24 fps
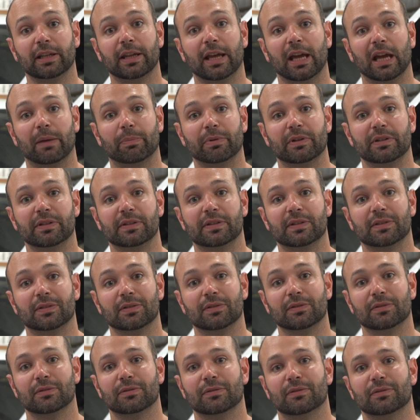that
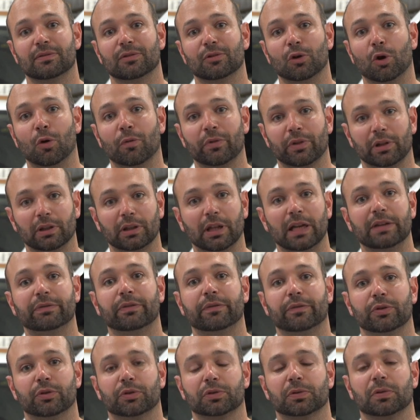happens over the life
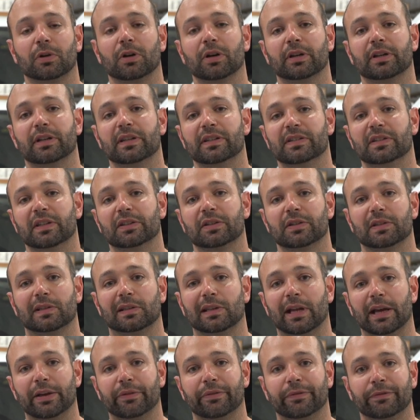of your truck is that there's a
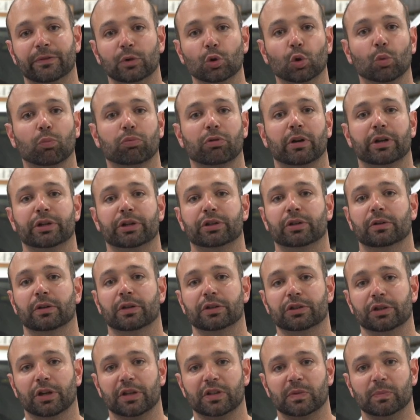lot of fuel pressure
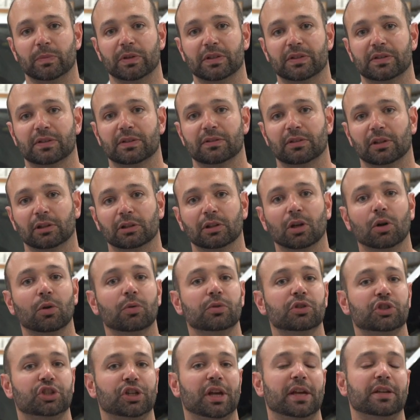adjustments. The
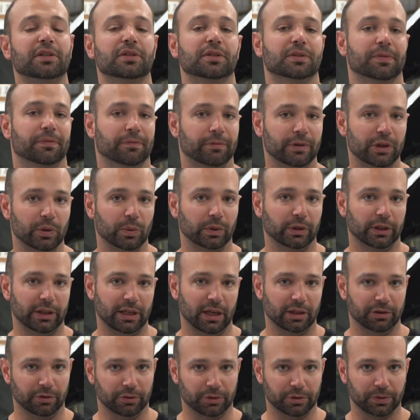load changes frequently
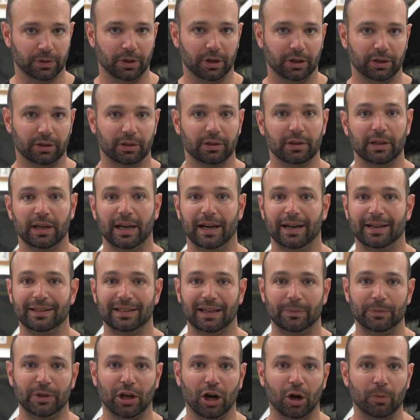on your truck.
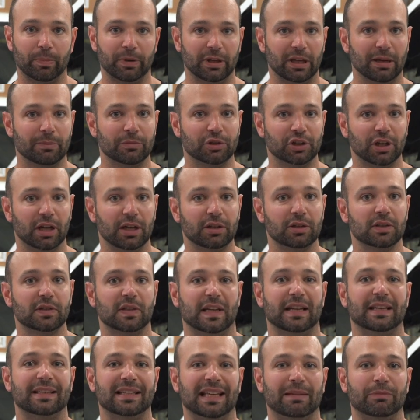Anytime the RPM changes,
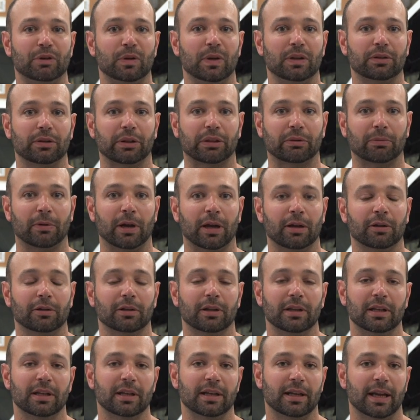anytime you hit the throttle,
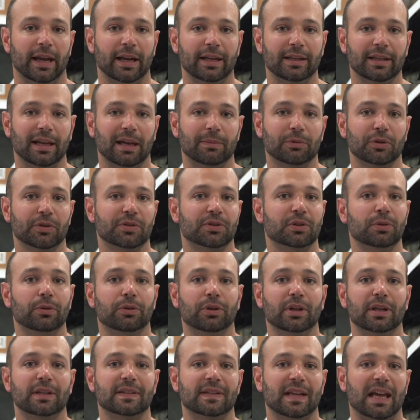anytime those two
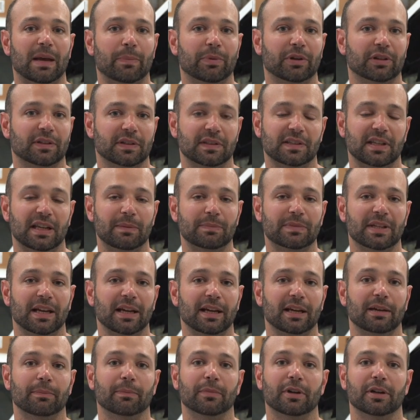things happen at the same
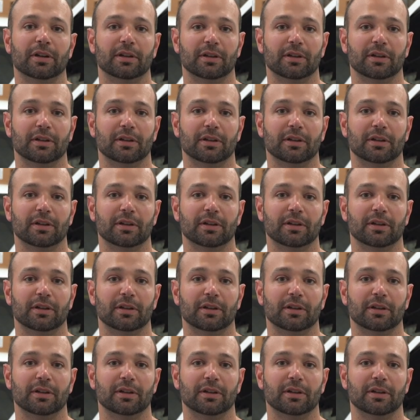time,